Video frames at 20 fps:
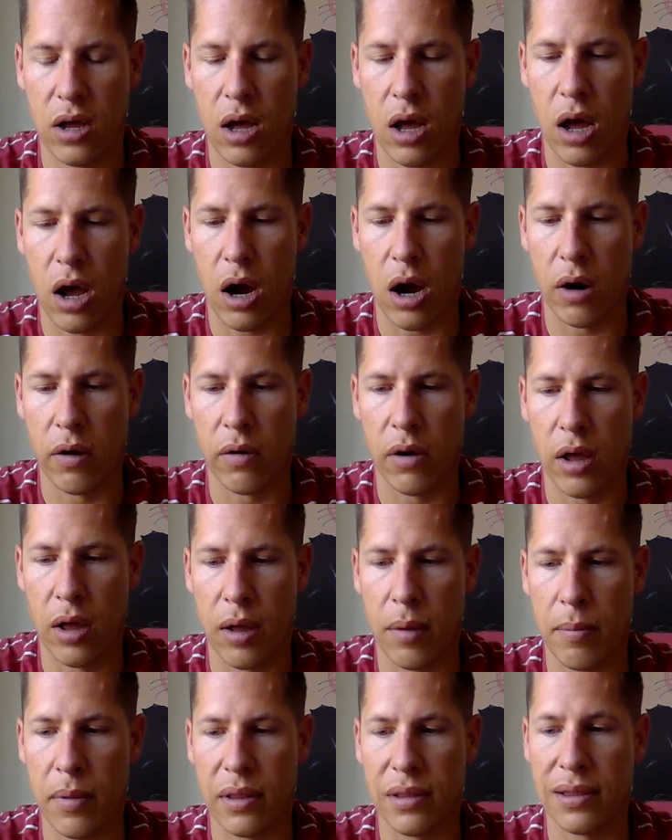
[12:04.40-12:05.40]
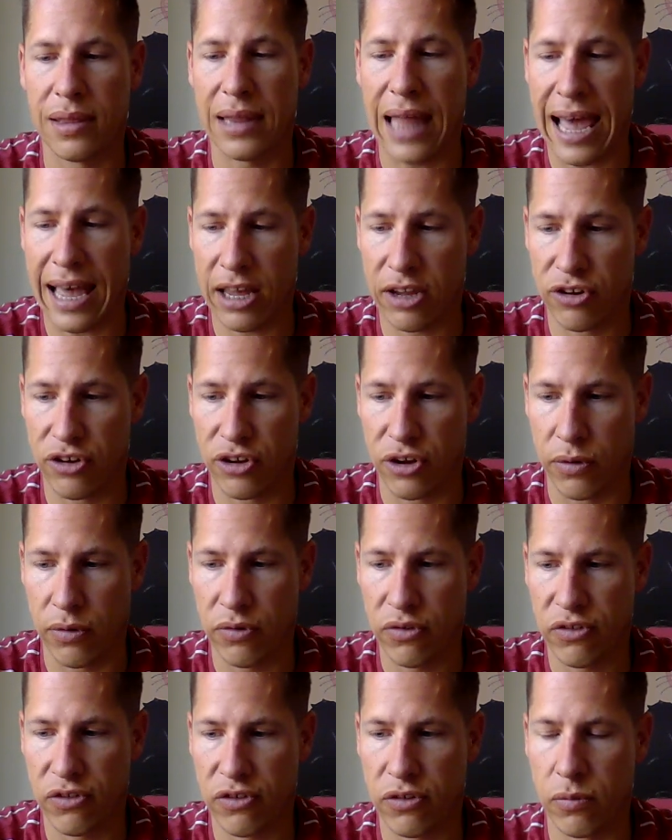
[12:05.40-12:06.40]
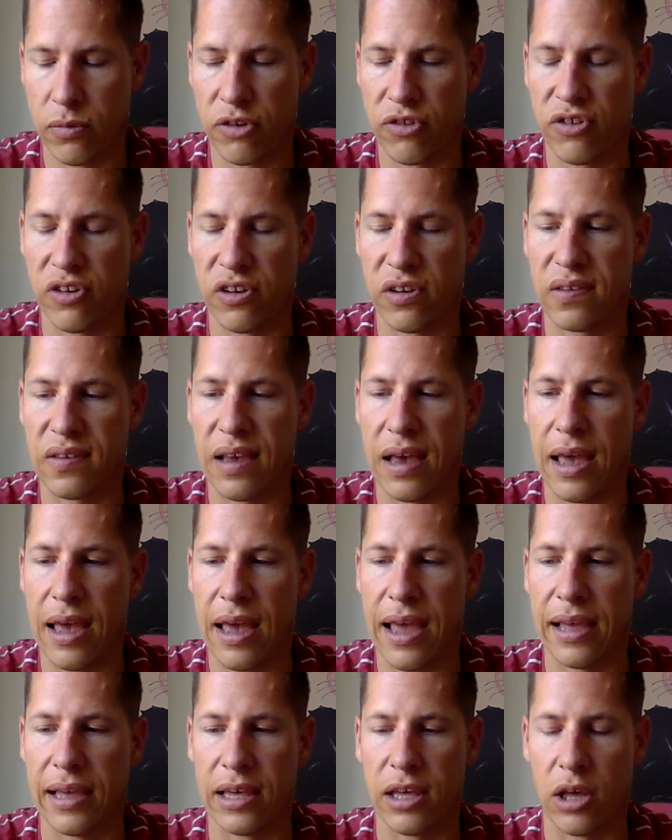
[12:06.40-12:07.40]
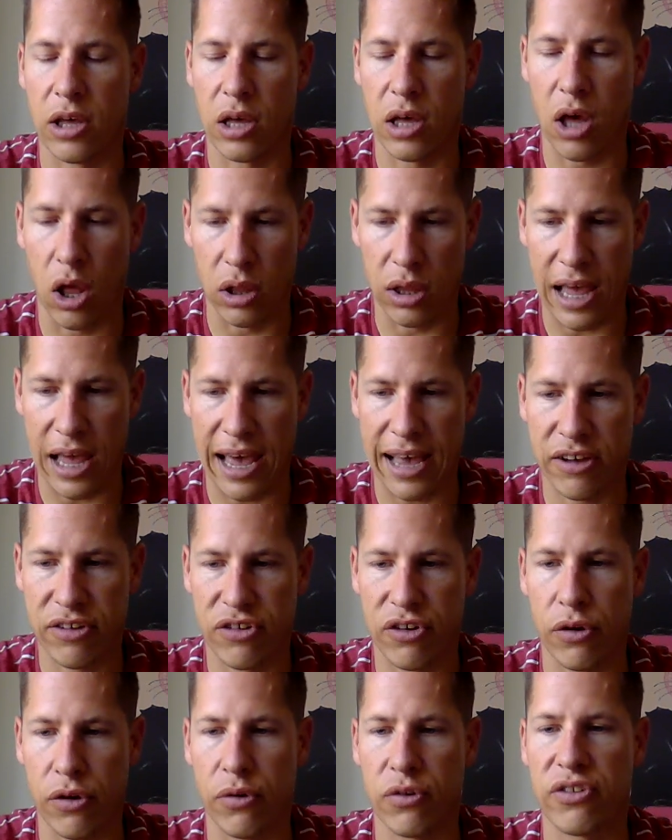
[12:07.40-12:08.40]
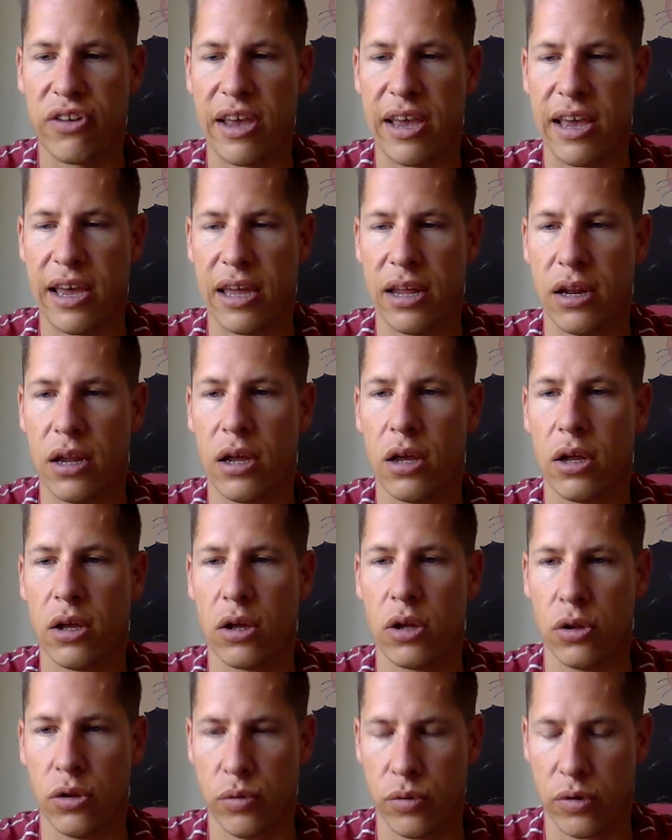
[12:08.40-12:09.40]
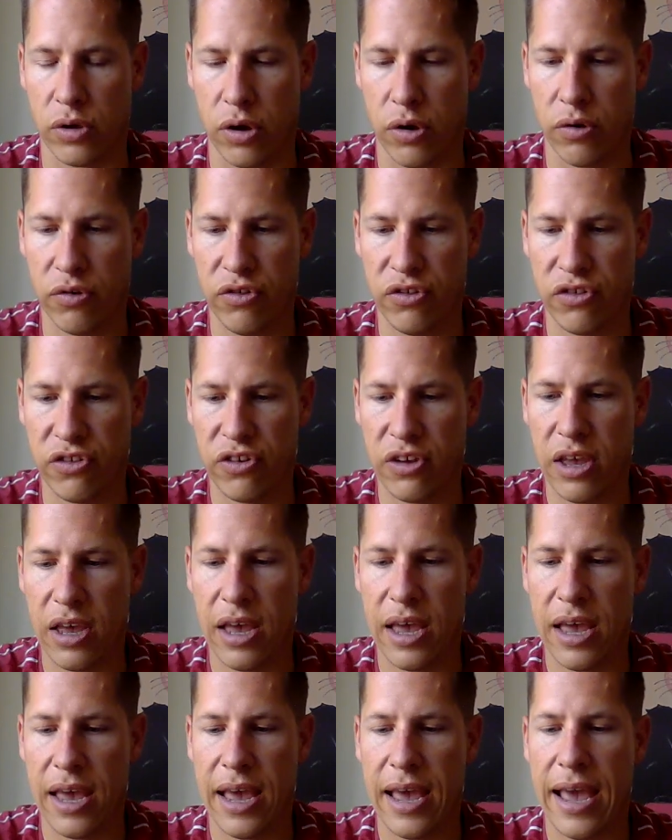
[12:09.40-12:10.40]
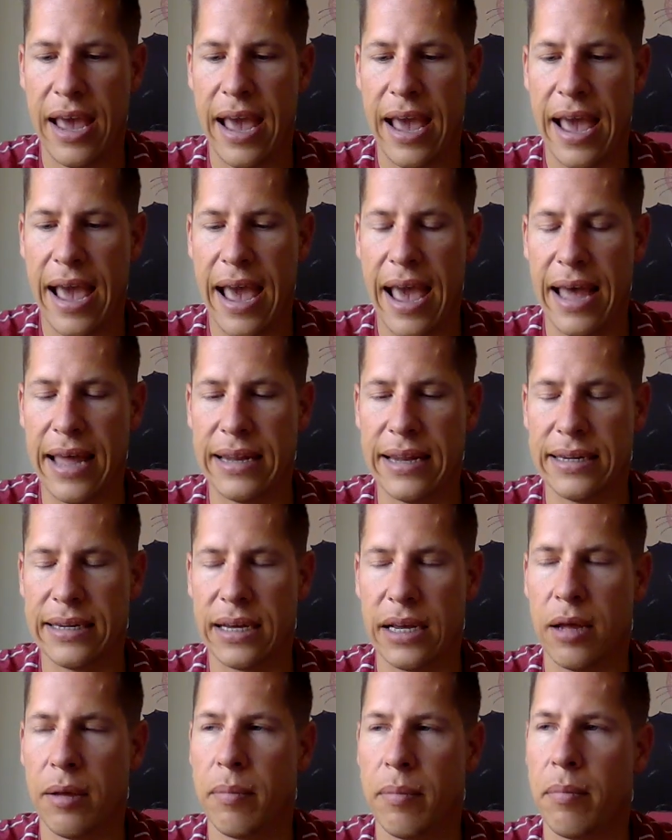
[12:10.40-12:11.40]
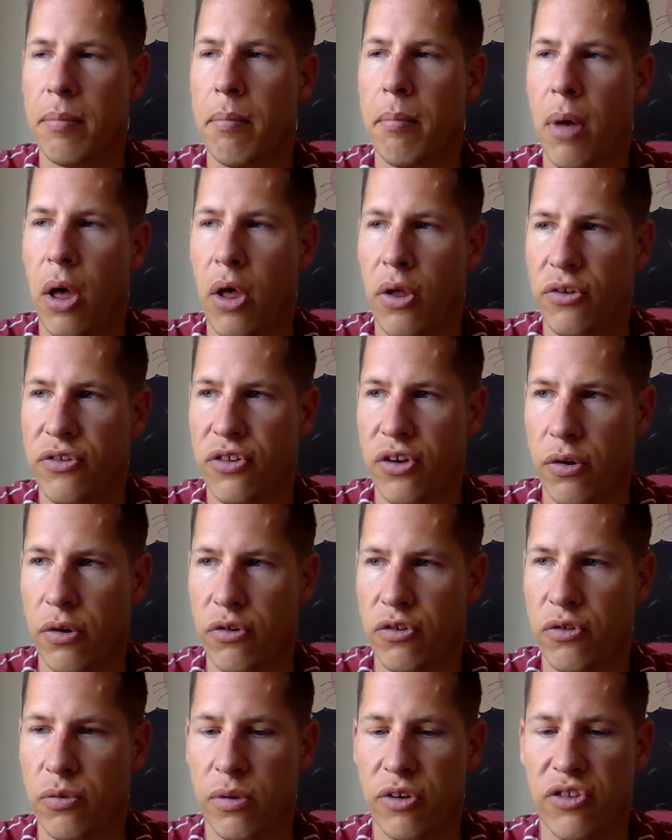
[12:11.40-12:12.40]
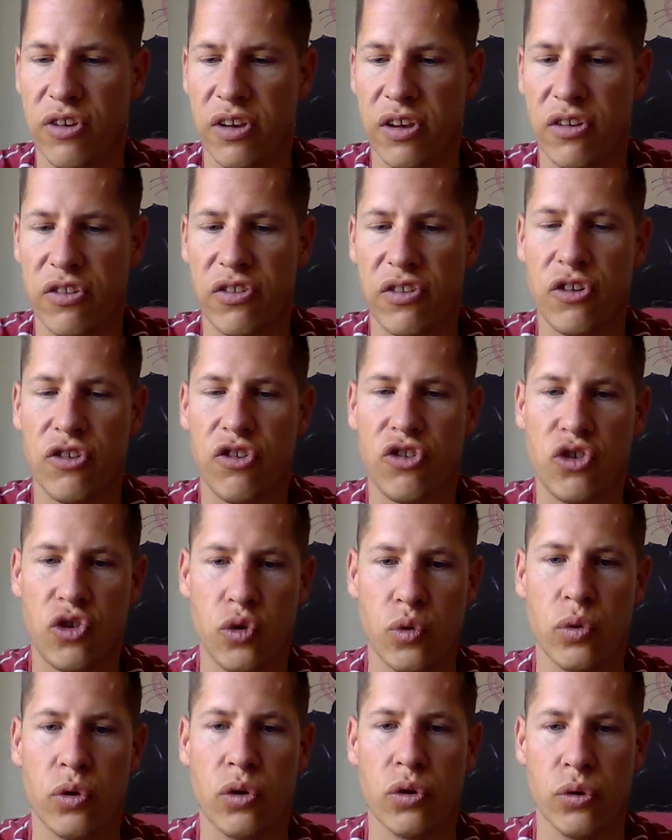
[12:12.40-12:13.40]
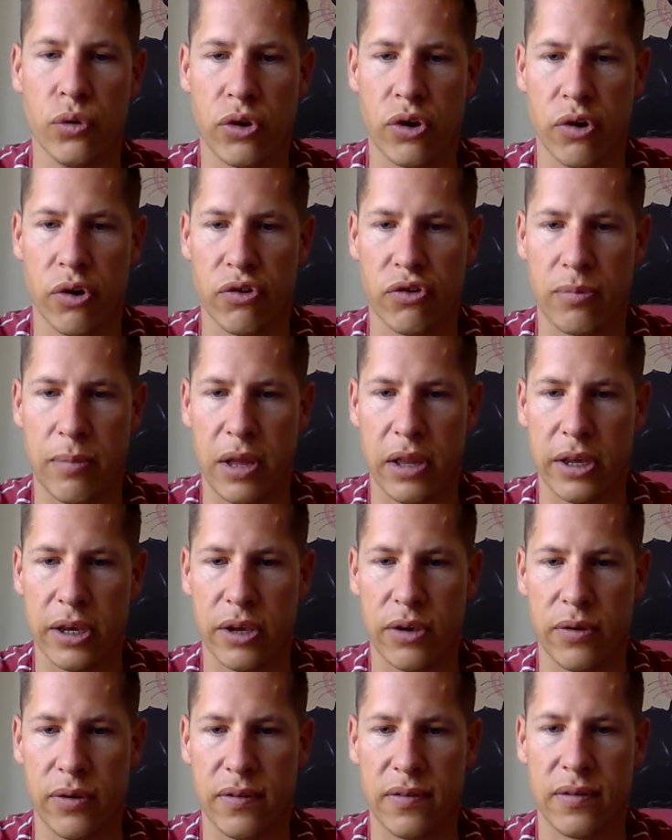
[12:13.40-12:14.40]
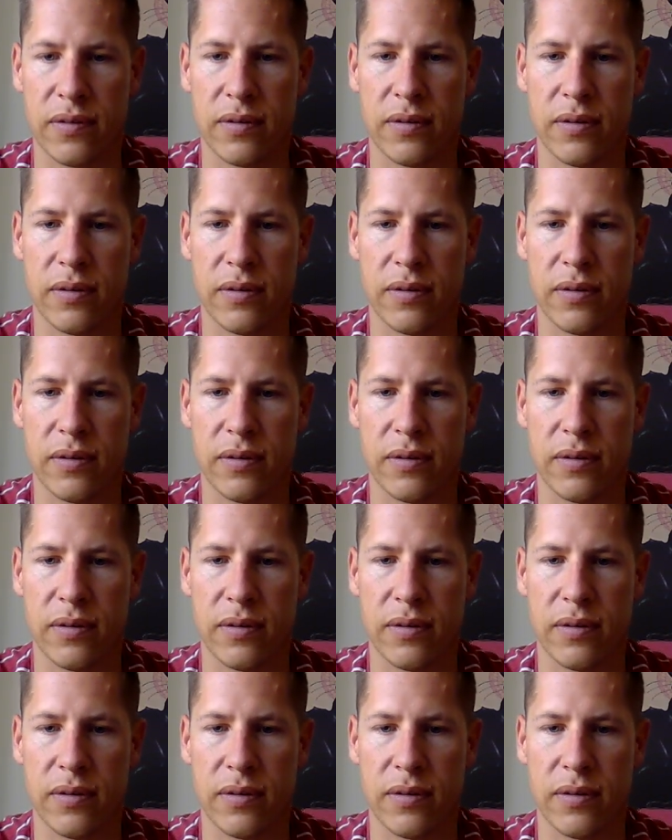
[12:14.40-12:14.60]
are lactose, which is a galactose and glucose, and maltose, which is 2 glucose molecules.